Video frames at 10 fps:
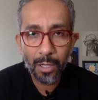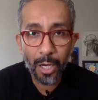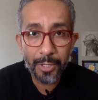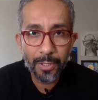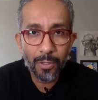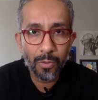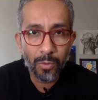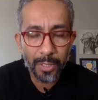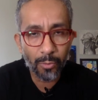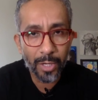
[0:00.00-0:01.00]

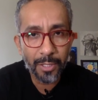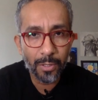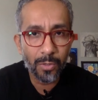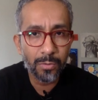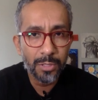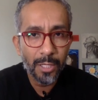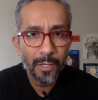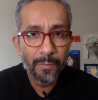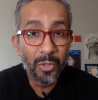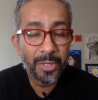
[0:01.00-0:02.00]
audio and radio
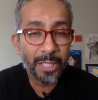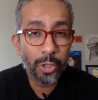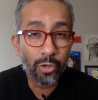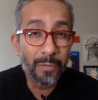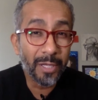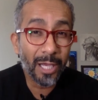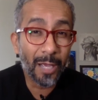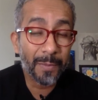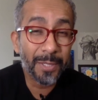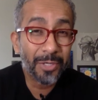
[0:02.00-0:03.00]
music streaming
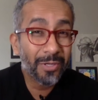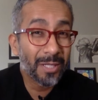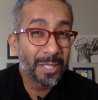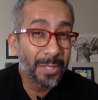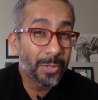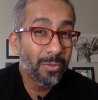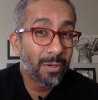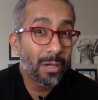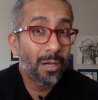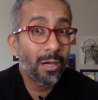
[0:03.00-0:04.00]
apps that you can listen
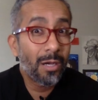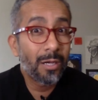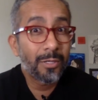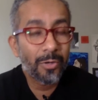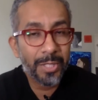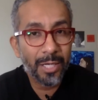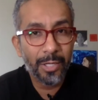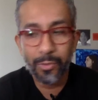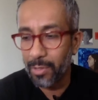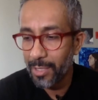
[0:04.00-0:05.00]
to on your
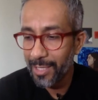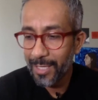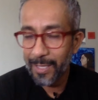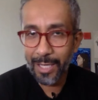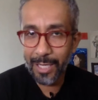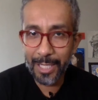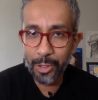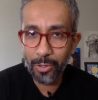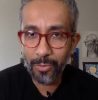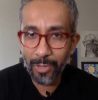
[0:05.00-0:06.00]
schedule. I
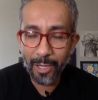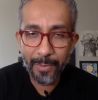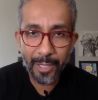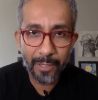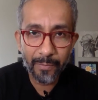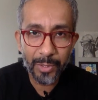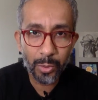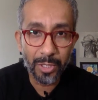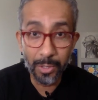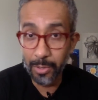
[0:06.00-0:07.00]
joke around that
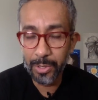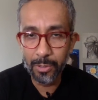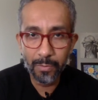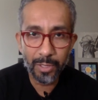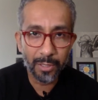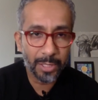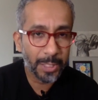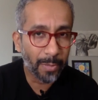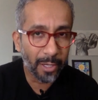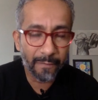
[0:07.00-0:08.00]
between YouTube and
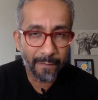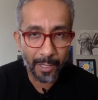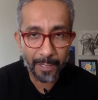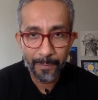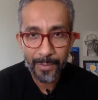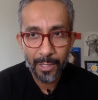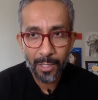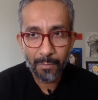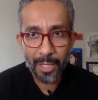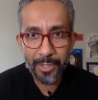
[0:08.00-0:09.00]
Spotify,
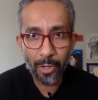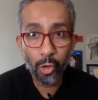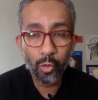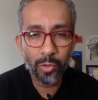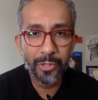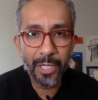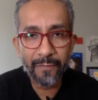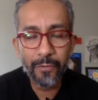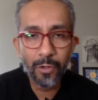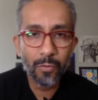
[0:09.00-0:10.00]
My daughters will
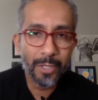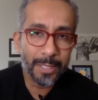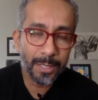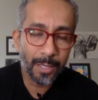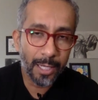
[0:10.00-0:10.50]
never know what it's